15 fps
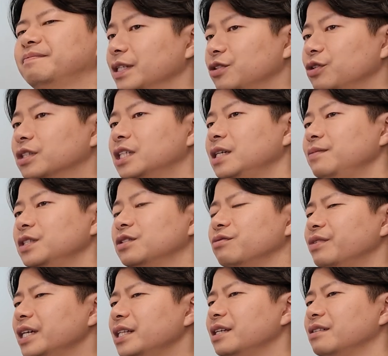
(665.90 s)
But your team is
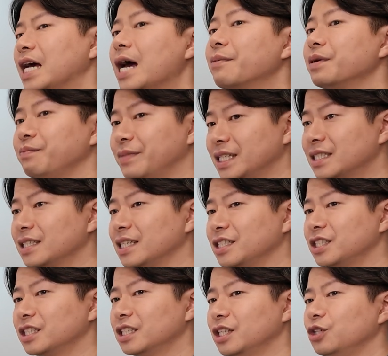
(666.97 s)
reading every
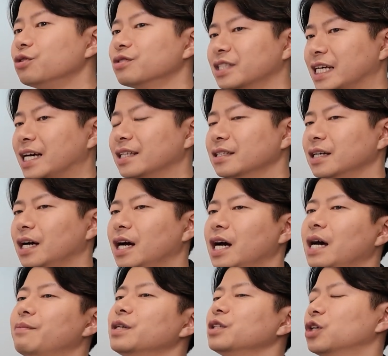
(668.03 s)
message you send.
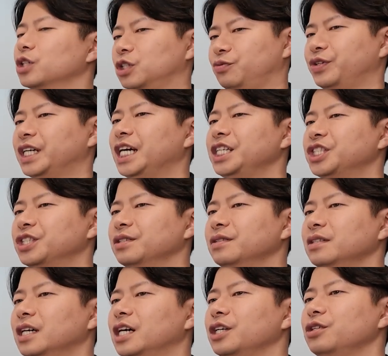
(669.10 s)
Every
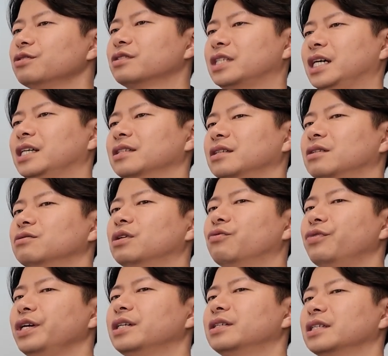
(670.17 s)
notification you send on a
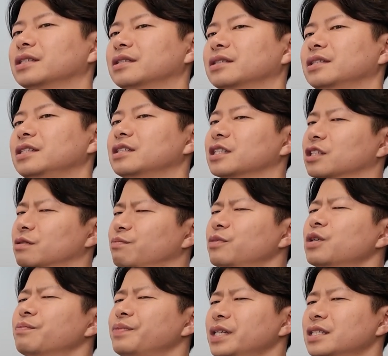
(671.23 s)
weekend is a
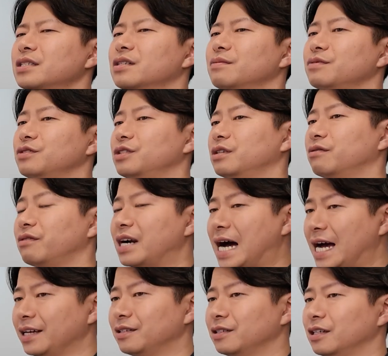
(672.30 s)
small piece of their
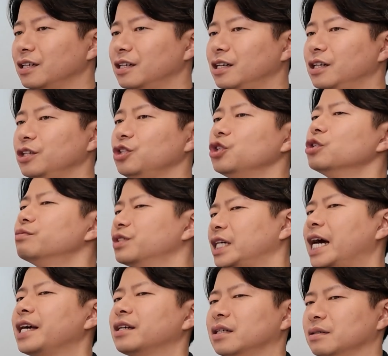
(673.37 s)
life you've
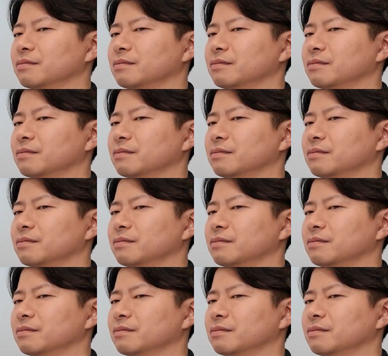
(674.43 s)
taken.